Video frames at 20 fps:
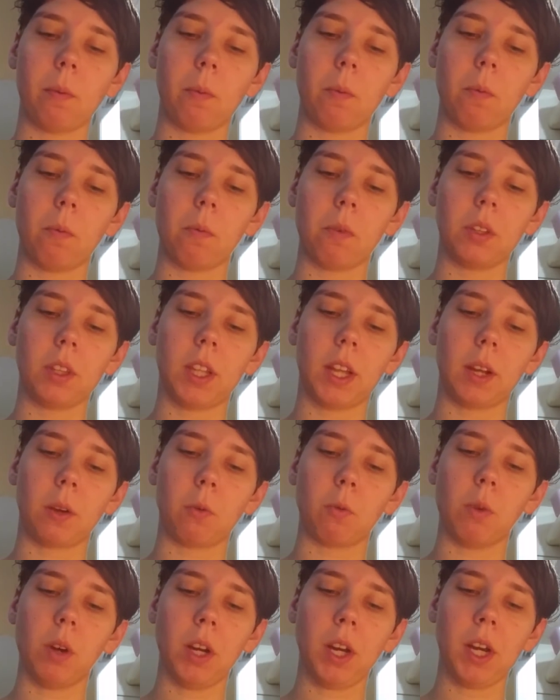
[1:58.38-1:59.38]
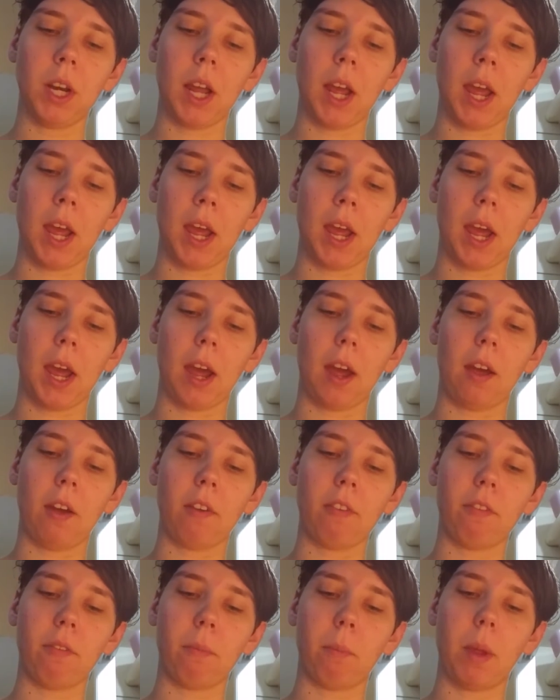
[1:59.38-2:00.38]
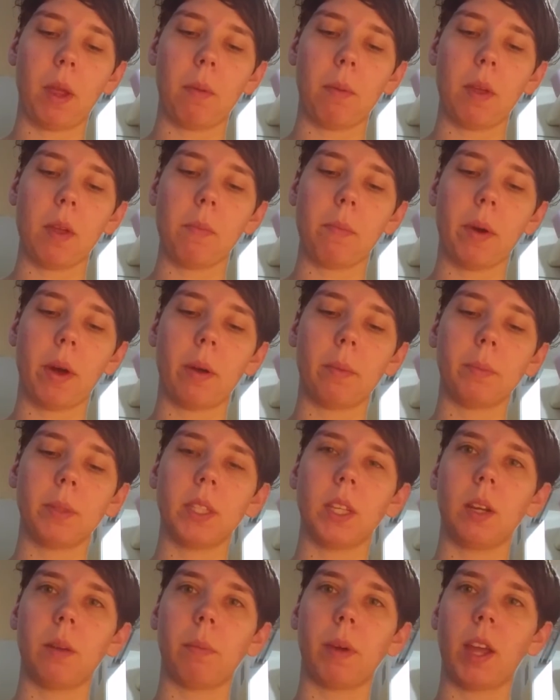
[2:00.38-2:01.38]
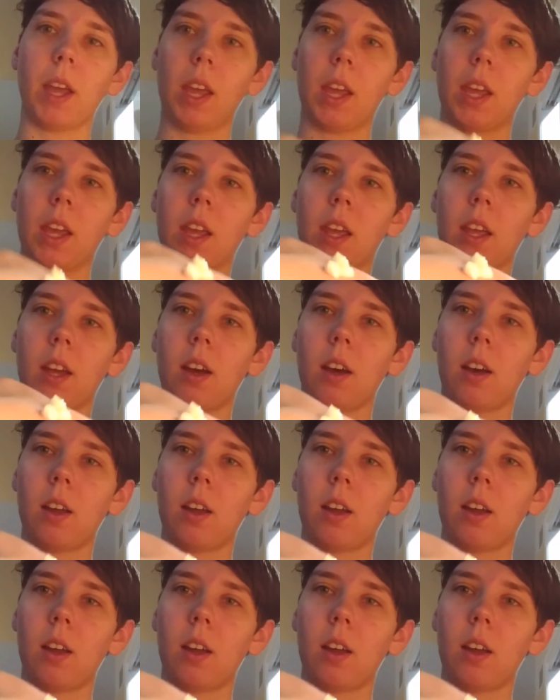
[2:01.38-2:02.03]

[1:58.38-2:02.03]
1.5 maybe pumps onto my hand,